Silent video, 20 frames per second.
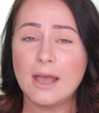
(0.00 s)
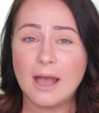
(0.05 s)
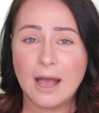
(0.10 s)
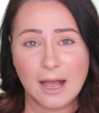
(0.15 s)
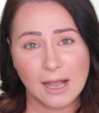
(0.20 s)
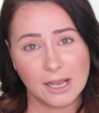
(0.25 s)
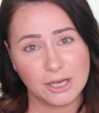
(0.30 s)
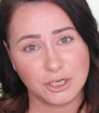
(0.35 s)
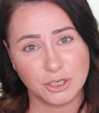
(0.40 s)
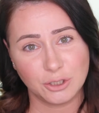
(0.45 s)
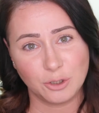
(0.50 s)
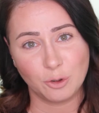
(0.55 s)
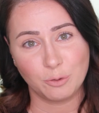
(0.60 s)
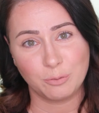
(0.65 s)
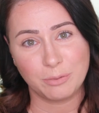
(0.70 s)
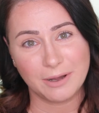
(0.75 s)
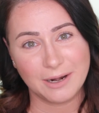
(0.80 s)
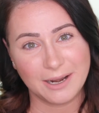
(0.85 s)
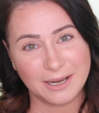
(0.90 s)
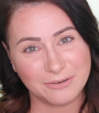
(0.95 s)
eyeshadow
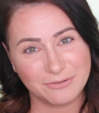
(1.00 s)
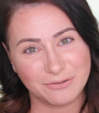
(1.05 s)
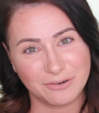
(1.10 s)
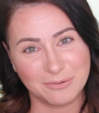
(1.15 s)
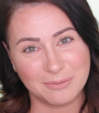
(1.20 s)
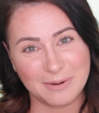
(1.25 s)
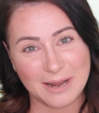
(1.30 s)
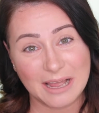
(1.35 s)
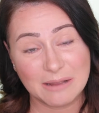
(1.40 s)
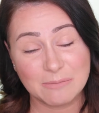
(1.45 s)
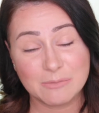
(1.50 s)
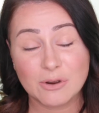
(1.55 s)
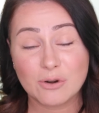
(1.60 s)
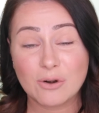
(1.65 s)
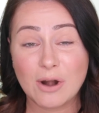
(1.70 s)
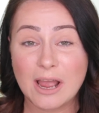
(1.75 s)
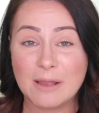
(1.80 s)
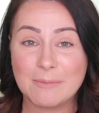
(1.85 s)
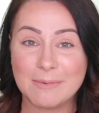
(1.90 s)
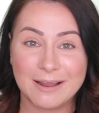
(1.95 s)
palette from Lime
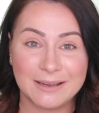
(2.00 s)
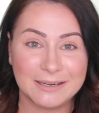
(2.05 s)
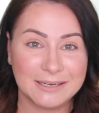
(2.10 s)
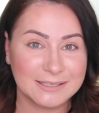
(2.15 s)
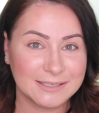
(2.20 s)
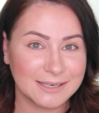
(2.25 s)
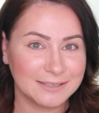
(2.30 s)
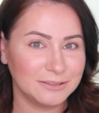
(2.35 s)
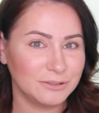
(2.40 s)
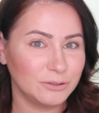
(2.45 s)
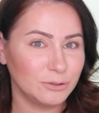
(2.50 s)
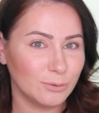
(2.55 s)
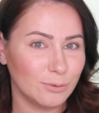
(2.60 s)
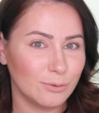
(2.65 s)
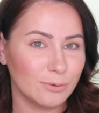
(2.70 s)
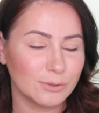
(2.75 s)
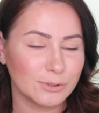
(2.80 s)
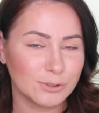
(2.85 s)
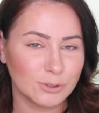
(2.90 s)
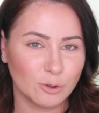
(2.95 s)
Crime, I decided to
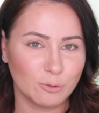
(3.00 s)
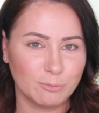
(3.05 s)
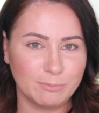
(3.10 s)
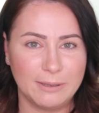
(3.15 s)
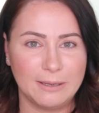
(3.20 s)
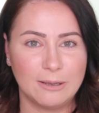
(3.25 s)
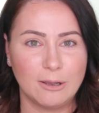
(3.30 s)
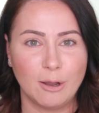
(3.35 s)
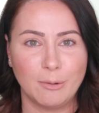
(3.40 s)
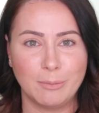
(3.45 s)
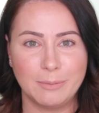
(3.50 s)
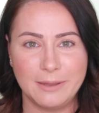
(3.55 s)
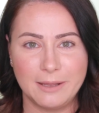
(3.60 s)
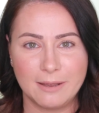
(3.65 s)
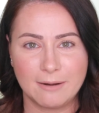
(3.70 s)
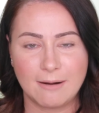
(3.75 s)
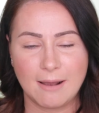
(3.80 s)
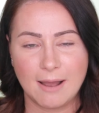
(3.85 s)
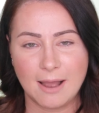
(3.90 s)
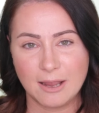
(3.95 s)
also pick up
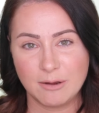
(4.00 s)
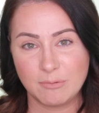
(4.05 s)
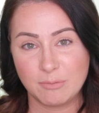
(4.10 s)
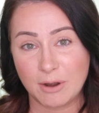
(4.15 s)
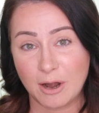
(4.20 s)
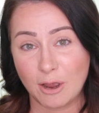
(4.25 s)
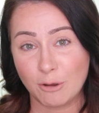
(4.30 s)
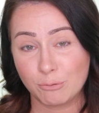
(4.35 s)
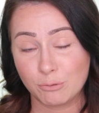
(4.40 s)
their eyebrow